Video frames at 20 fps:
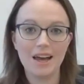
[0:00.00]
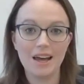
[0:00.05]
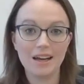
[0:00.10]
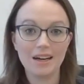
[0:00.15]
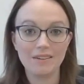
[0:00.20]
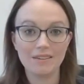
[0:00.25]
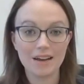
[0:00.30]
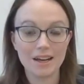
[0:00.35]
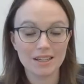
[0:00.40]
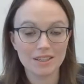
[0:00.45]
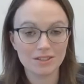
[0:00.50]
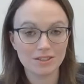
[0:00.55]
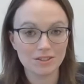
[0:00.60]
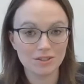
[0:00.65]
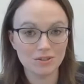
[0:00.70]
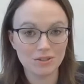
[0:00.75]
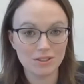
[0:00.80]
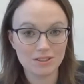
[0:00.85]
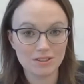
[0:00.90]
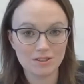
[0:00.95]
and I've asked
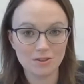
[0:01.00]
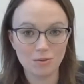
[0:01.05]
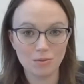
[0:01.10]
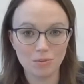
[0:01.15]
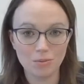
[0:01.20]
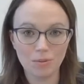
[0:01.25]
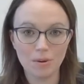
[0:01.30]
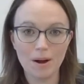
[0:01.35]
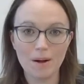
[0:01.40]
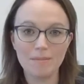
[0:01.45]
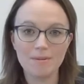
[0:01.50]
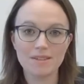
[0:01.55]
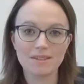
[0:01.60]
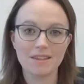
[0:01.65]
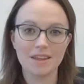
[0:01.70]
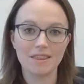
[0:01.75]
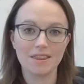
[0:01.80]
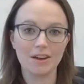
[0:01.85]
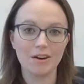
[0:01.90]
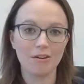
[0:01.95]
students to promise
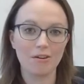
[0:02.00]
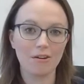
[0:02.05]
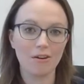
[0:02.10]
that they are